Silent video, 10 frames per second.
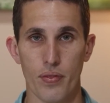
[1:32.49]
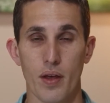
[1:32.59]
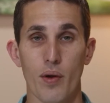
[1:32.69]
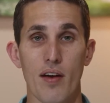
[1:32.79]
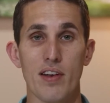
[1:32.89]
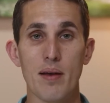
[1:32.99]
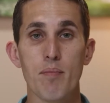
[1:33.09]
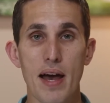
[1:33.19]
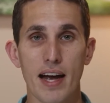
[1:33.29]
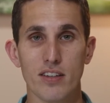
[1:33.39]
And we have an
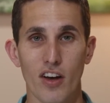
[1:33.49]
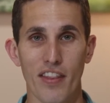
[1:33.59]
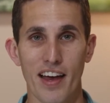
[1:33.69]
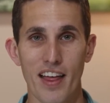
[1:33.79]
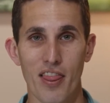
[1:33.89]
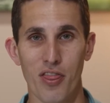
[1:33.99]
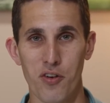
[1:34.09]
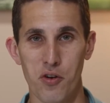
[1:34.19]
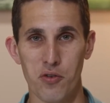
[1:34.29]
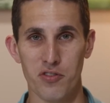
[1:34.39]
impact on that
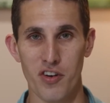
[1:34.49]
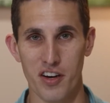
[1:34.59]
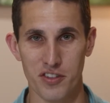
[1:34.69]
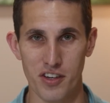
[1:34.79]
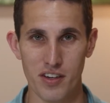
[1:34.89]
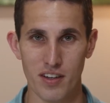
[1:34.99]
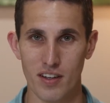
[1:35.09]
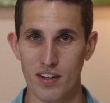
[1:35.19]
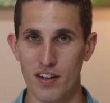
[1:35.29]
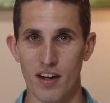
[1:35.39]
through structure.
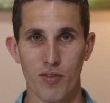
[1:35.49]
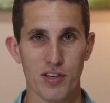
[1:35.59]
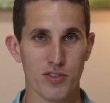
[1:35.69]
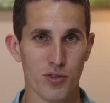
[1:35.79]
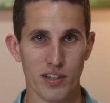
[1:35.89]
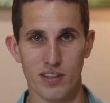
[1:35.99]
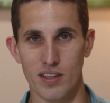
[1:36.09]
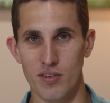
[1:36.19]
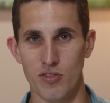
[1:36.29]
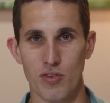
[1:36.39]
Every joint
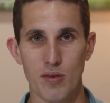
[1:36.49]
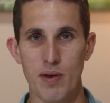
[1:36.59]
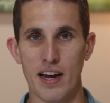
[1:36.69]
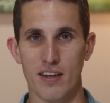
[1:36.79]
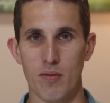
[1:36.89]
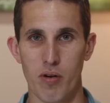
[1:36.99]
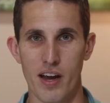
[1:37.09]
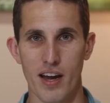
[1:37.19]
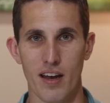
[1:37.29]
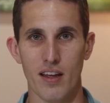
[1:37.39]
gives feedback to the
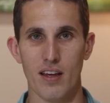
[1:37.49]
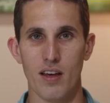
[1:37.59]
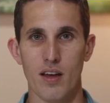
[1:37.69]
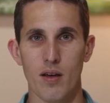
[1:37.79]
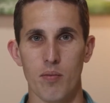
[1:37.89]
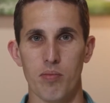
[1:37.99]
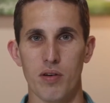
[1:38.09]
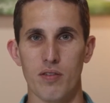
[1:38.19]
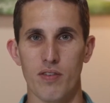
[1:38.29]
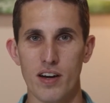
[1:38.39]
brain,
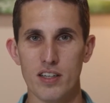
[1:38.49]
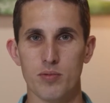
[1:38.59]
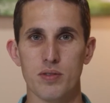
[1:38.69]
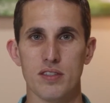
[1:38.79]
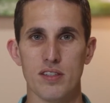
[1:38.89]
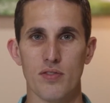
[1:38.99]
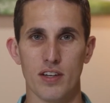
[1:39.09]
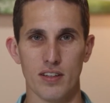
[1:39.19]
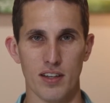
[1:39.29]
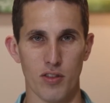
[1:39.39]
but very
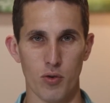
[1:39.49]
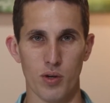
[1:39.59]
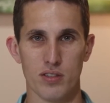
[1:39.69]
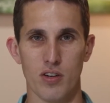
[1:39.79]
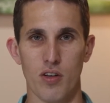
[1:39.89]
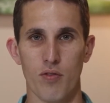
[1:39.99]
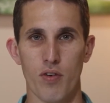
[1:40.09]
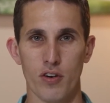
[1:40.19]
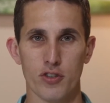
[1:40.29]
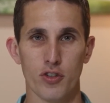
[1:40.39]
specifically through what's called
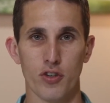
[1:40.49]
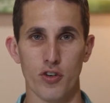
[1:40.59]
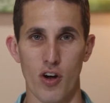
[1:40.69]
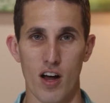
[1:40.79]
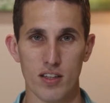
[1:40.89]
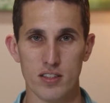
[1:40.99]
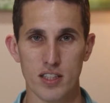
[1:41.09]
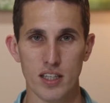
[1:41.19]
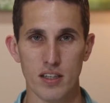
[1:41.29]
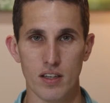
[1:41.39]
functional
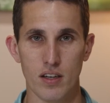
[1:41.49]
neurology,